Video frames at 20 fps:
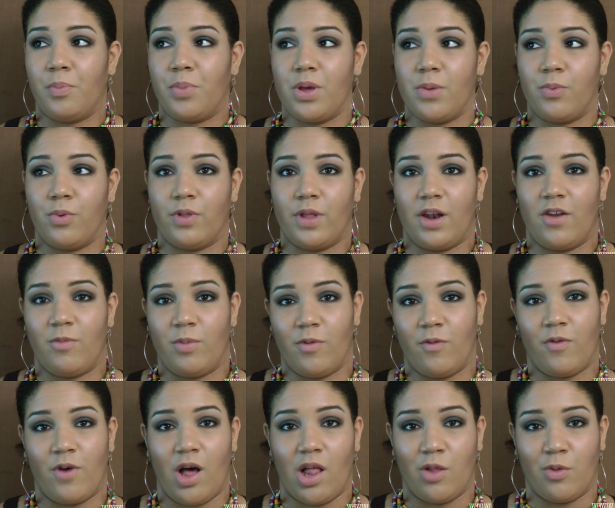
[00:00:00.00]
People that have
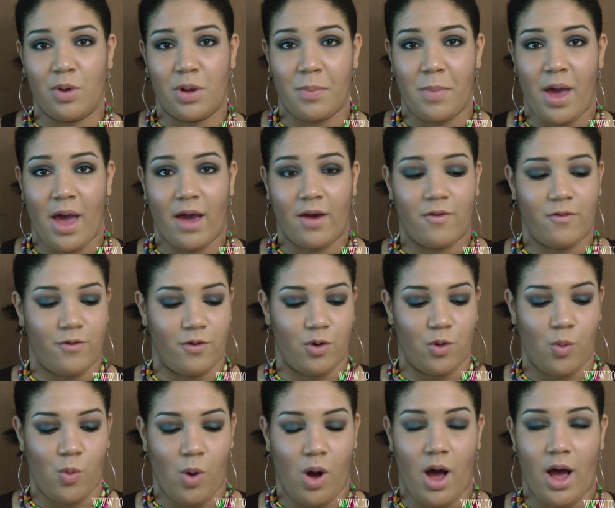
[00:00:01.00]
been following MAC
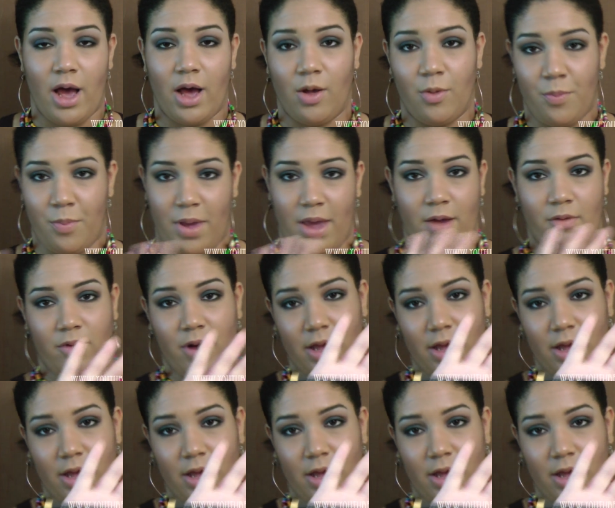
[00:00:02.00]
for a while may